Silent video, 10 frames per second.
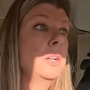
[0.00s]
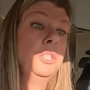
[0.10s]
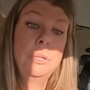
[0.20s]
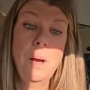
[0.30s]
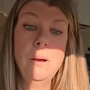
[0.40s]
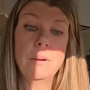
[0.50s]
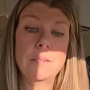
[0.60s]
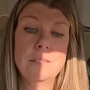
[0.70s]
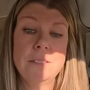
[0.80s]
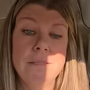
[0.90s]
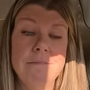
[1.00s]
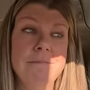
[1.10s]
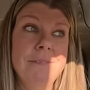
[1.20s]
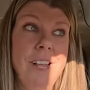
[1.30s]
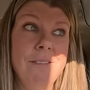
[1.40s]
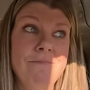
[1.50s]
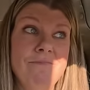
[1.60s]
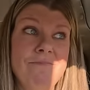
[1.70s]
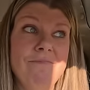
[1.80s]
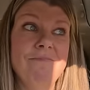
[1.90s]
2 hours, so
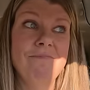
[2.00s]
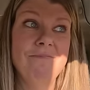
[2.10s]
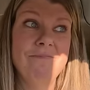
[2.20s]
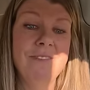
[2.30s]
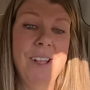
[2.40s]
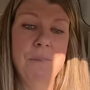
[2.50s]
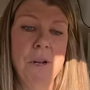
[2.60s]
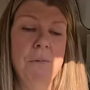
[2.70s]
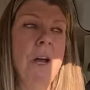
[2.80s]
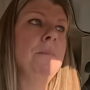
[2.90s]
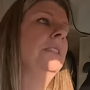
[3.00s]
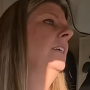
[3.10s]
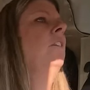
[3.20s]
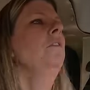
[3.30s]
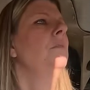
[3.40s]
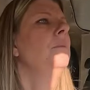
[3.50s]
pretty proud of myself.